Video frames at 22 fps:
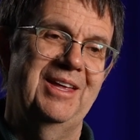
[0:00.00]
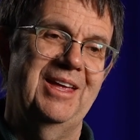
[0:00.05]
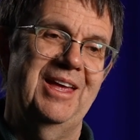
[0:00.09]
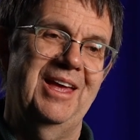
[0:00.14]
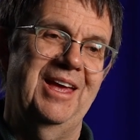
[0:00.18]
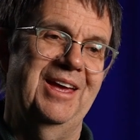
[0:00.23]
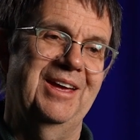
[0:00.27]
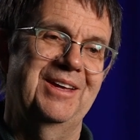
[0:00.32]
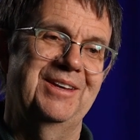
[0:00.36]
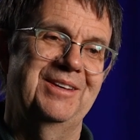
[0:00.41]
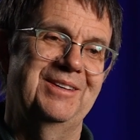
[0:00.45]

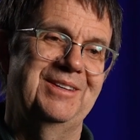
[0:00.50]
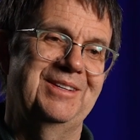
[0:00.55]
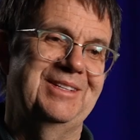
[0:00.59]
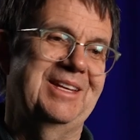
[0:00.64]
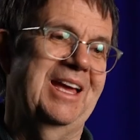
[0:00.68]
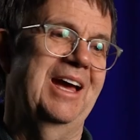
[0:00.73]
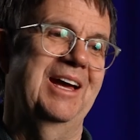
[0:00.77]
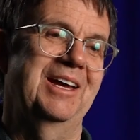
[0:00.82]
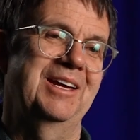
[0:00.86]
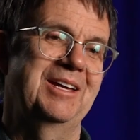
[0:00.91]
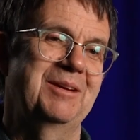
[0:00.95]
And
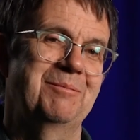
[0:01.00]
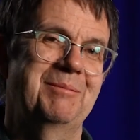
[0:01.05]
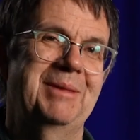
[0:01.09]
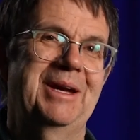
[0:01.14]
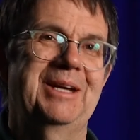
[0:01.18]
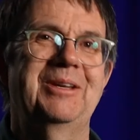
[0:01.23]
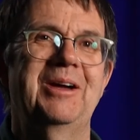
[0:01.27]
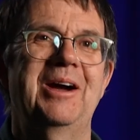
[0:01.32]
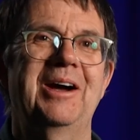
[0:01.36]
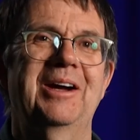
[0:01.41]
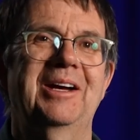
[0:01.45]
yeah, in my
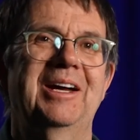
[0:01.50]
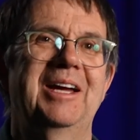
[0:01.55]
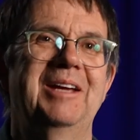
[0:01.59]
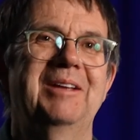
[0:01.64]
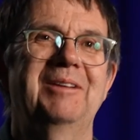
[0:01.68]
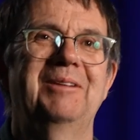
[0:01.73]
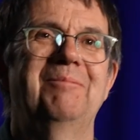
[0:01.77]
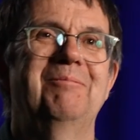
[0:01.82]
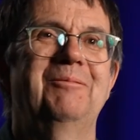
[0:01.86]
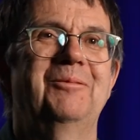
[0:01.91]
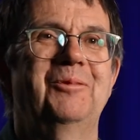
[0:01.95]
talk,
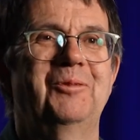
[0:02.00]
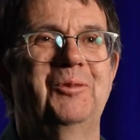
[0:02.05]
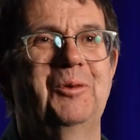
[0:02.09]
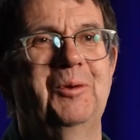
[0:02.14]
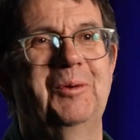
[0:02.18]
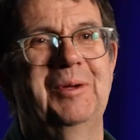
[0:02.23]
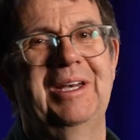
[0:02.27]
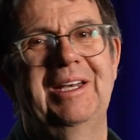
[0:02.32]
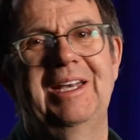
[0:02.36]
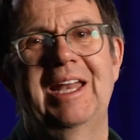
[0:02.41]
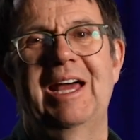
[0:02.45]
I
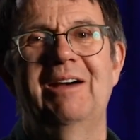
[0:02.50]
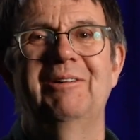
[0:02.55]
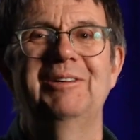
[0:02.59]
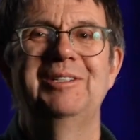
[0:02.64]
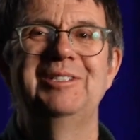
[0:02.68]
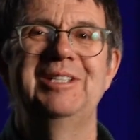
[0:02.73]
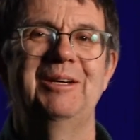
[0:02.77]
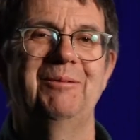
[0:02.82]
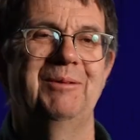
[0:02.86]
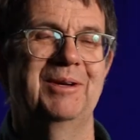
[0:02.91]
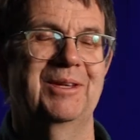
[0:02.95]
drew an
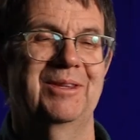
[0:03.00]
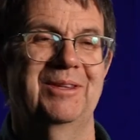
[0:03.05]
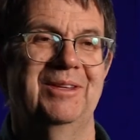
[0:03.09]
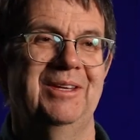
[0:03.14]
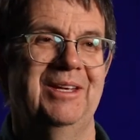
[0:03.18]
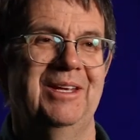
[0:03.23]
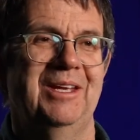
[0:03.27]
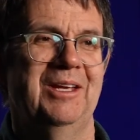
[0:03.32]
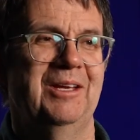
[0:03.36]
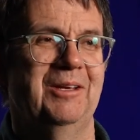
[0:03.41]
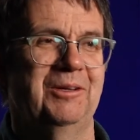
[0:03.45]
analogy with
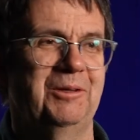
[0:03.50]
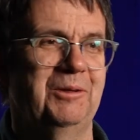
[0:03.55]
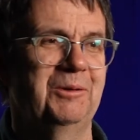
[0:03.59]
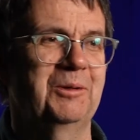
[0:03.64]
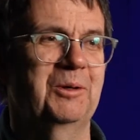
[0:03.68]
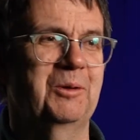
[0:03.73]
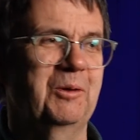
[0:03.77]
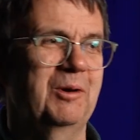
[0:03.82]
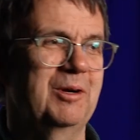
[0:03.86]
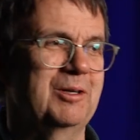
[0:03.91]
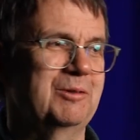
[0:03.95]

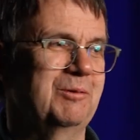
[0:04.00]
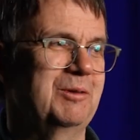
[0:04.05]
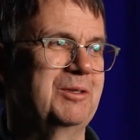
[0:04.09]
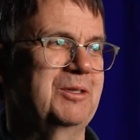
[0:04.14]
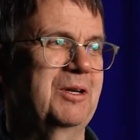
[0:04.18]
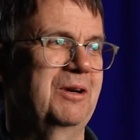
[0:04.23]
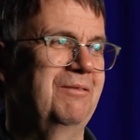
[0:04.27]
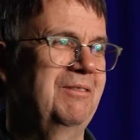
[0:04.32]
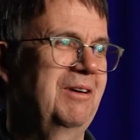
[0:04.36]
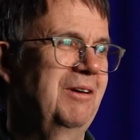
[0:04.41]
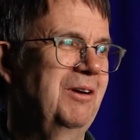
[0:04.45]
unicorns, which
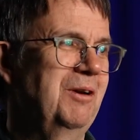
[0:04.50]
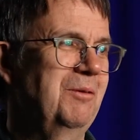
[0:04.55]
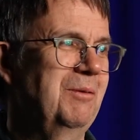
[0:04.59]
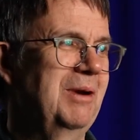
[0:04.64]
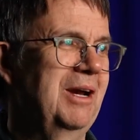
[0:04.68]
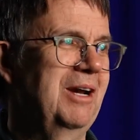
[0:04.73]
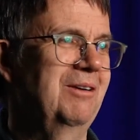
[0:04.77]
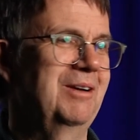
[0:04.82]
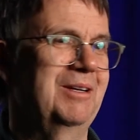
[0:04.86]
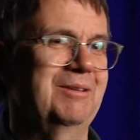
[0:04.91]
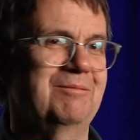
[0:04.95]
are very
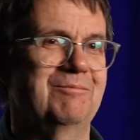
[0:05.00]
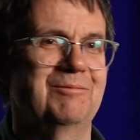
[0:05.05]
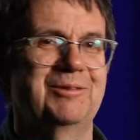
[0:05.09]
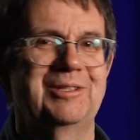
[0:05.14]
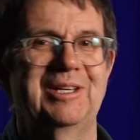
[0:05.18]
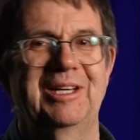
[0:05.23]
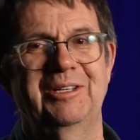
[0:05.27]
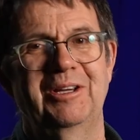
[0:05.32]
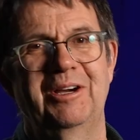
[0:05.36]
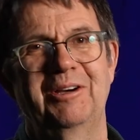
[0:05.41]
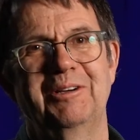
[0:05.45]
rare, and
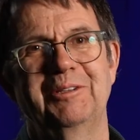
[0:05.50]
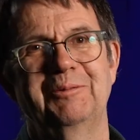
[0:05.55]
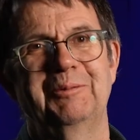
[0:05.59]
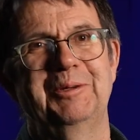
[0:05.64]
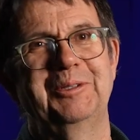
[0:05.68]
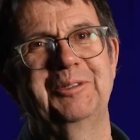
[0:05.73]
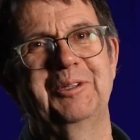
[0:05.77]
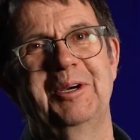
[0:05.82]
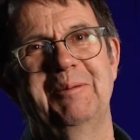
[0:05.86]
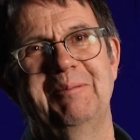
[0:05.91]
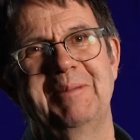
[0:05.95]
centaurs,
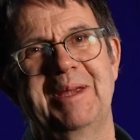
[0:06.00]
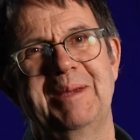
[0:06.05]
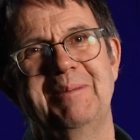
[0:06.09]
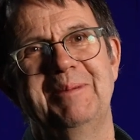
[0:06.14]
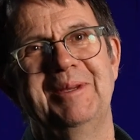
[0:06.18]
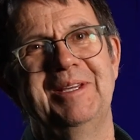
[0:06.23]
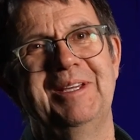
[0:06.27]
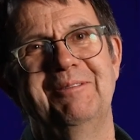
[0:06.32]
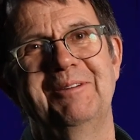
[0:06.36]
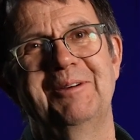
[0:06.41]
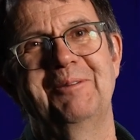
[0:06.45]
which are
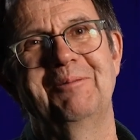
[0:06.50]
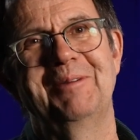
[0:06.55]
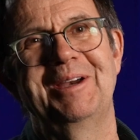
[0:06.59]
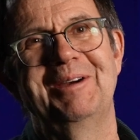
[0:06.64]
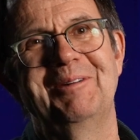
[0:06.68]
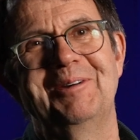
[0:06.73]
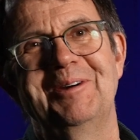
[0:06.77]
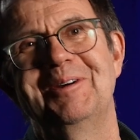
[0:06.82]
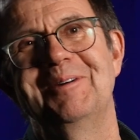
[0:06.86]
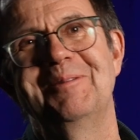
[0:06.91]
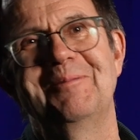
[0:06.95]
maybe even
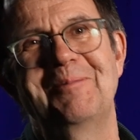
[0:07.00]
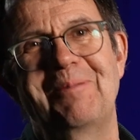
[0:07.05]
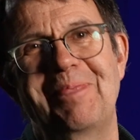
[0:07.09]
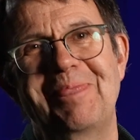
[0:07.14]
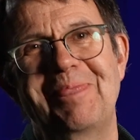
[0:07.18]
rarer.